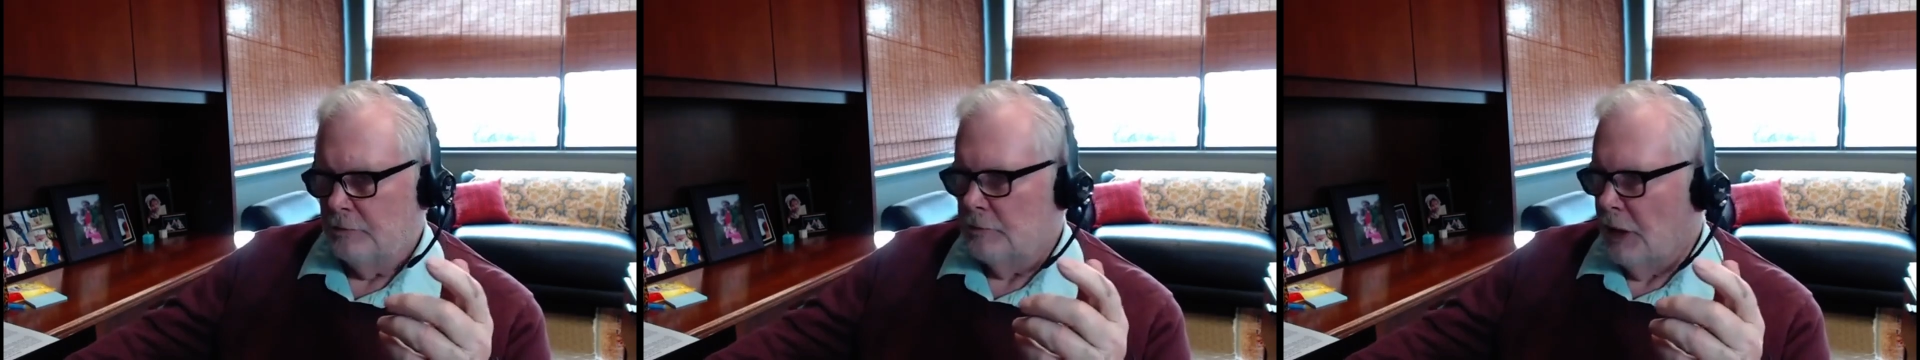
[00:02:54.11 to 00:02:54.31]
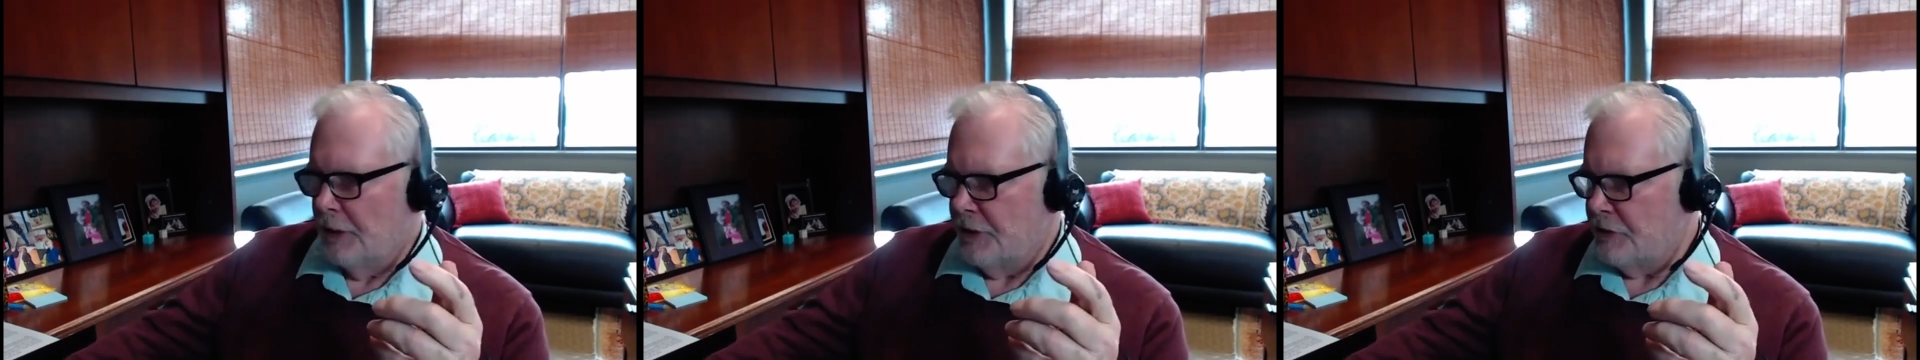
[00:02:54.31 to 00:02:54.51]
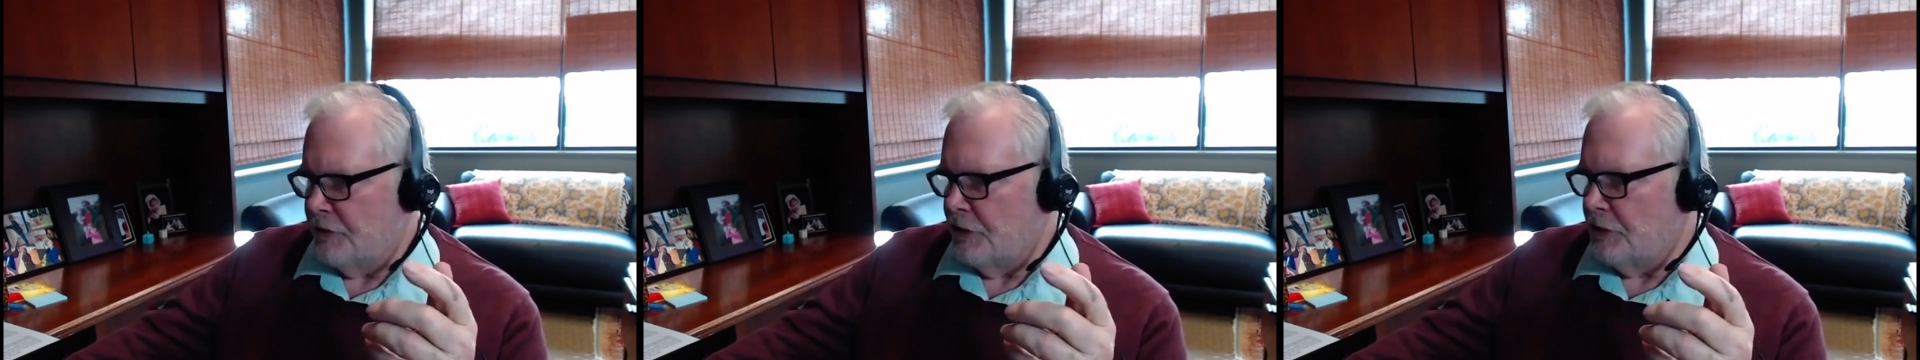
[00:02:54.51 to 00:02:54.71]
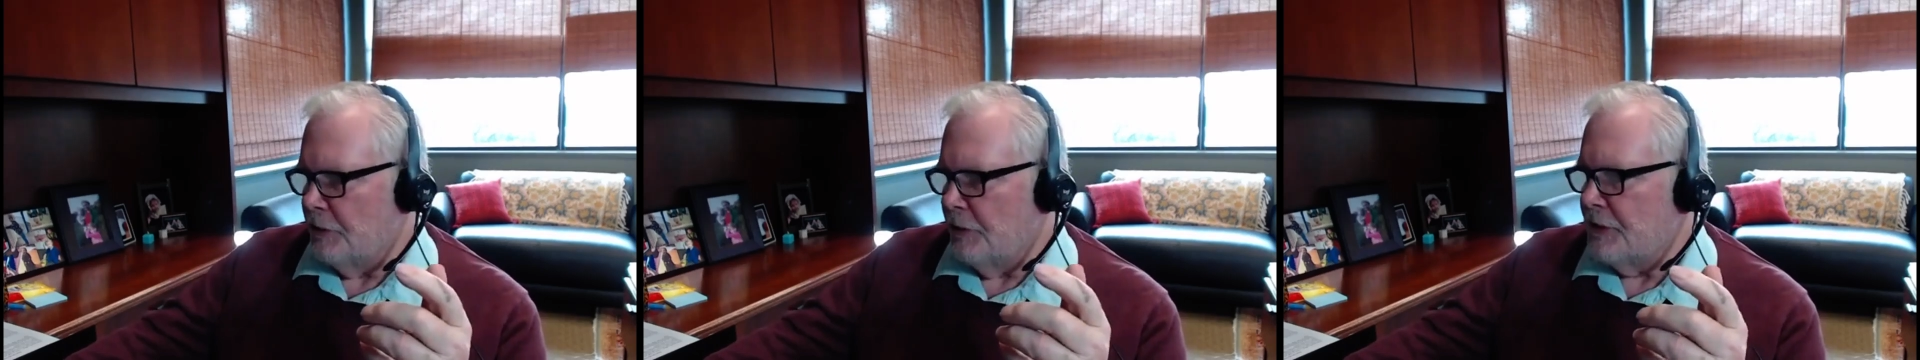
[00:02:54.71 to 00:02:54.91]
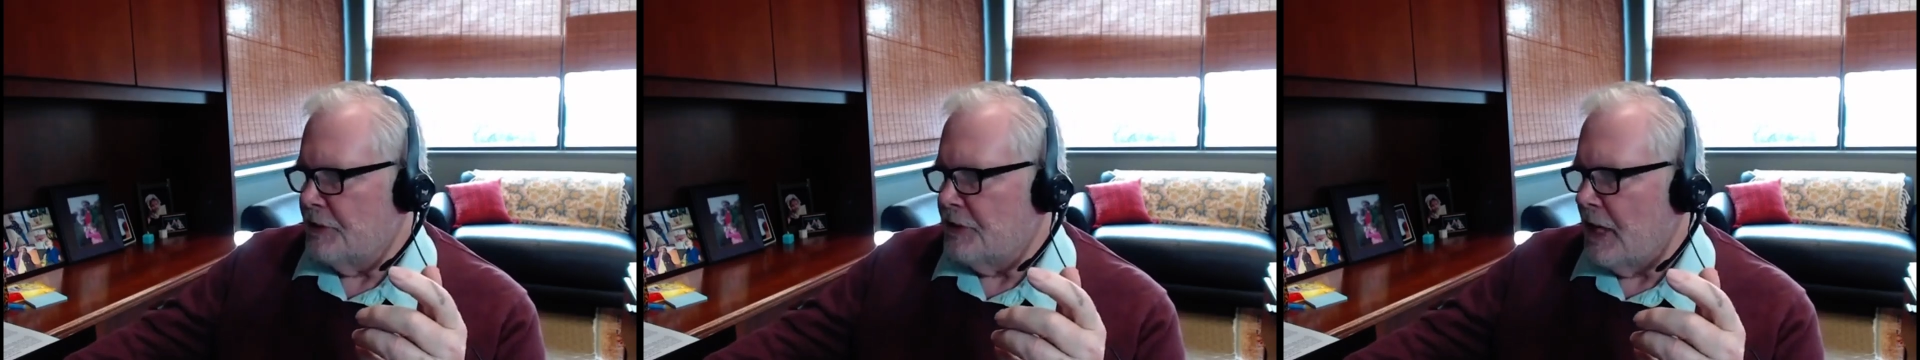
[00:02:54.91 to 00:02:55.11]
on this issue,
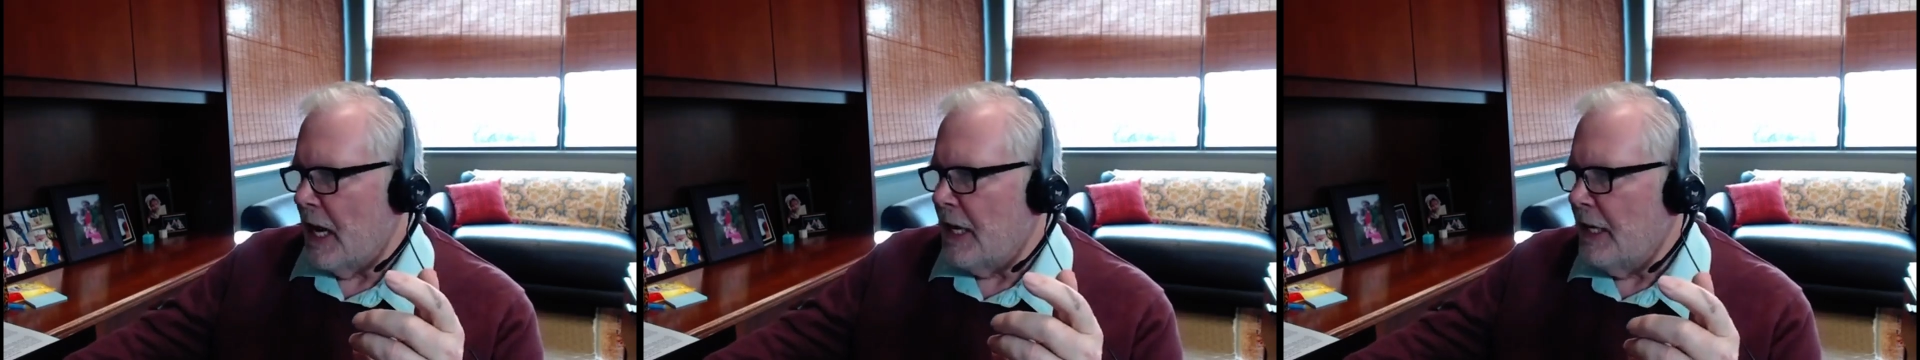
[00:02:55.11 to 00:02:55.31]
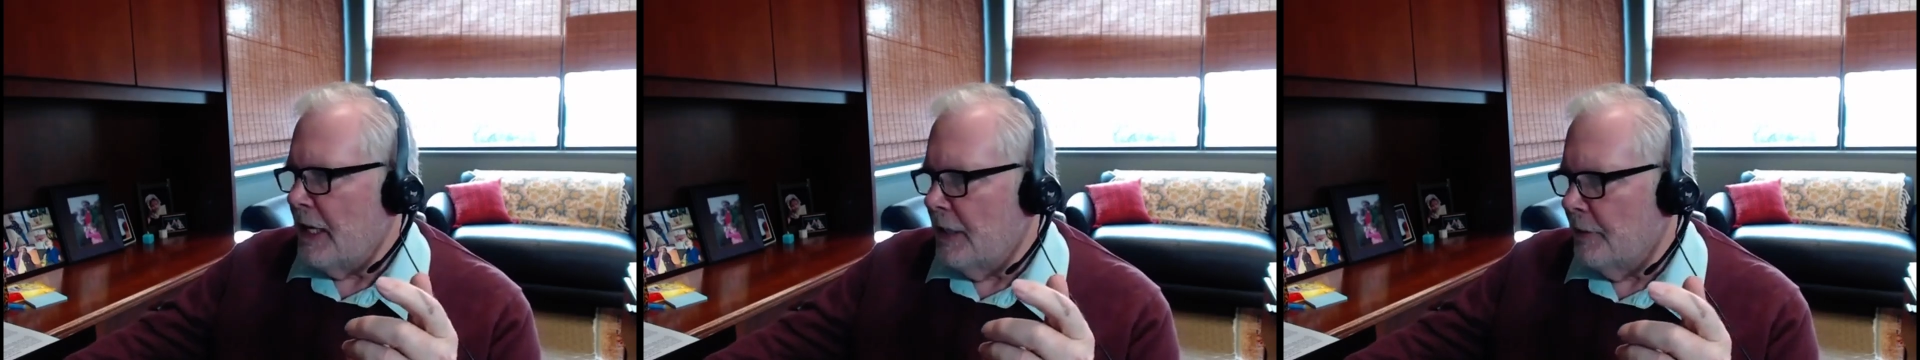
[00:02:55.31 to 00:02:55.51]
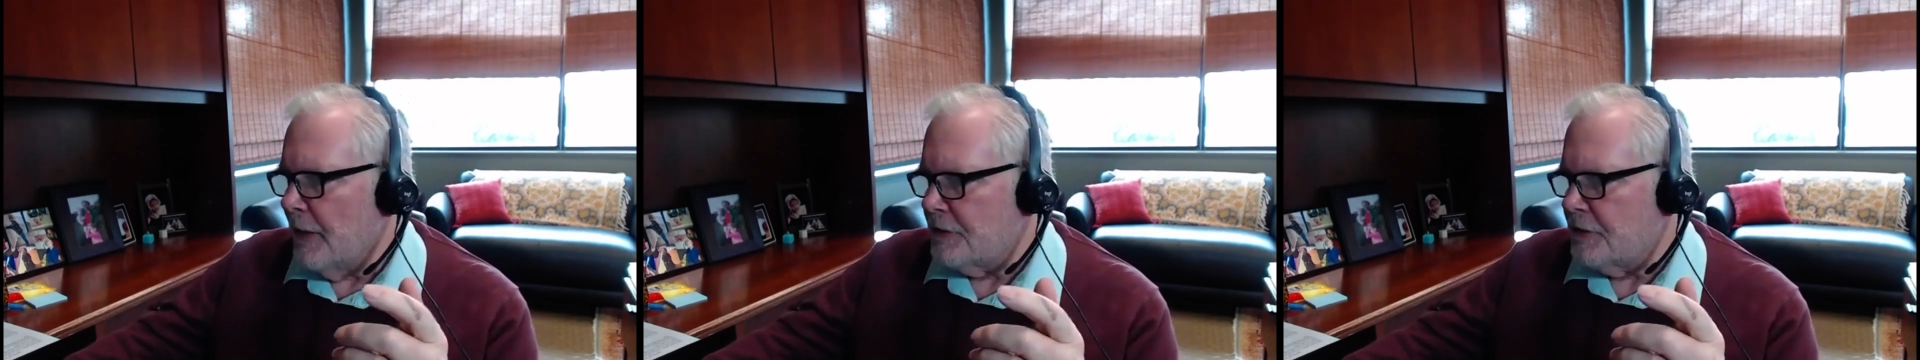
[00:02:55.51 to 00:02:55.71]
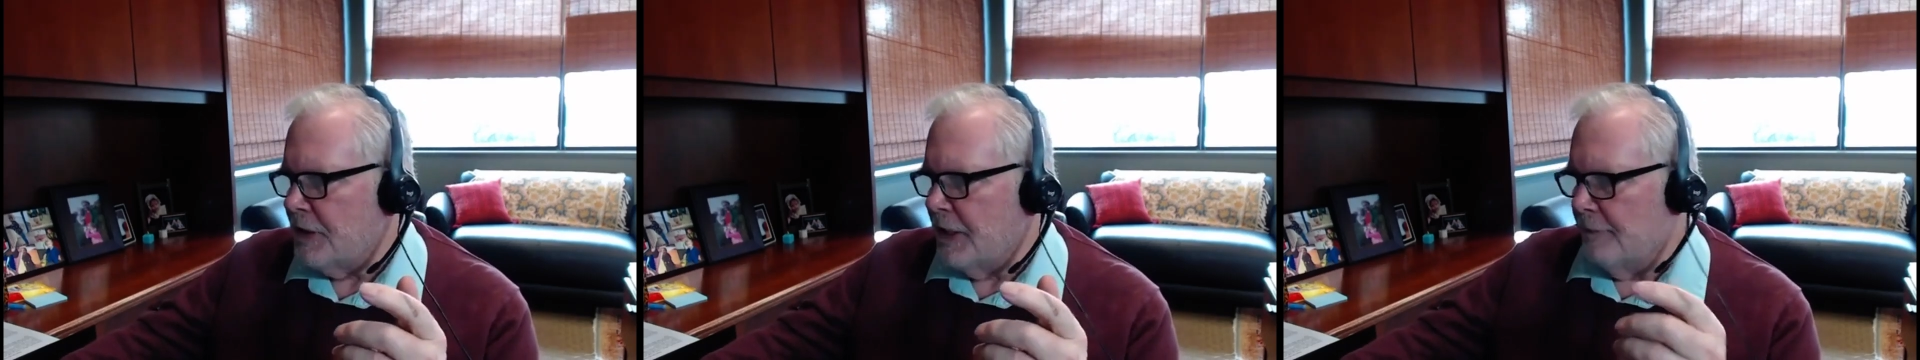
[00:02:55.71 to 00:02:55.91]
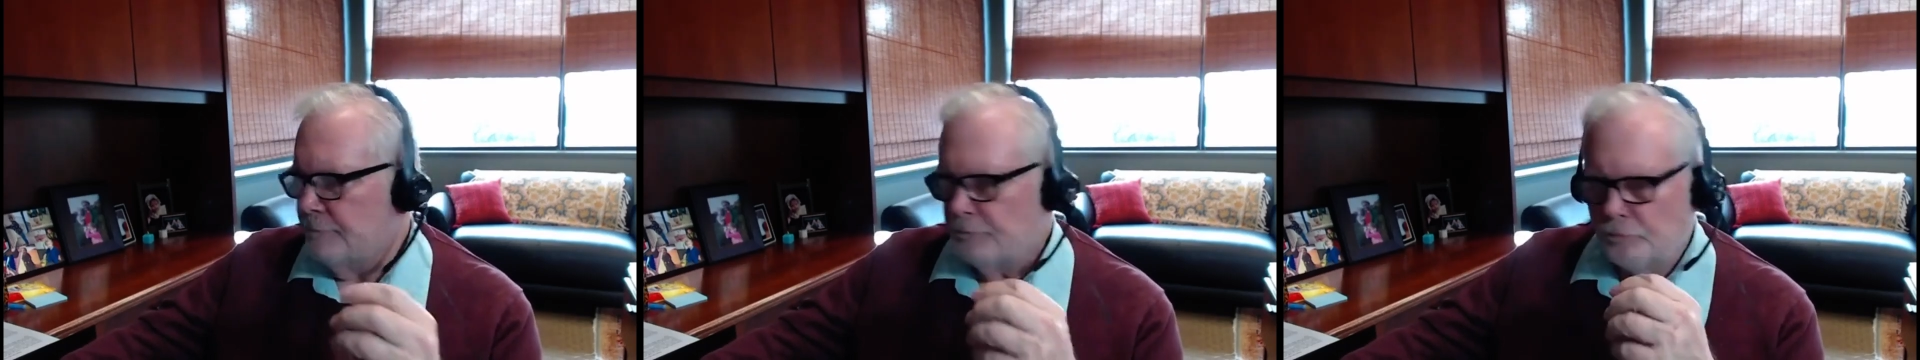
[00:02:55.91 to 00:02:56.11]
and it's kind of interesting.